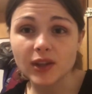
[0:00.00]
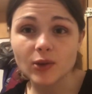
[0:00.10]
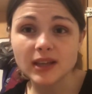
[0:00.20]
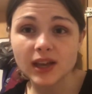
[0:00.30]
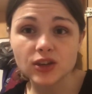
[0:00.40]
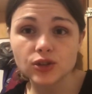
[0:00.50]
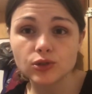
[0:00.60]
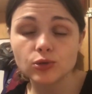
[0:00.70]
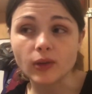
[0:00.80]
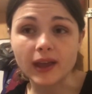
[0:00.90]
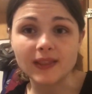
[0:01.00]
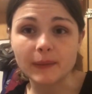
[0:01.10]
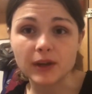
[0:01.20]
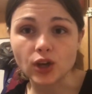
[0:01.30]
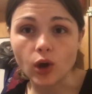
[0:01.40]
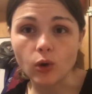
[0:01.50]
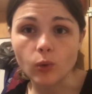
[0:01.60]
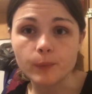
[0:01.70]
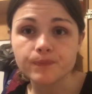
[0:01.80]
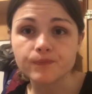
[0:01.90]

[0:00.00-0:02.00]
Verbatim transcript: videos I could do, like let me know.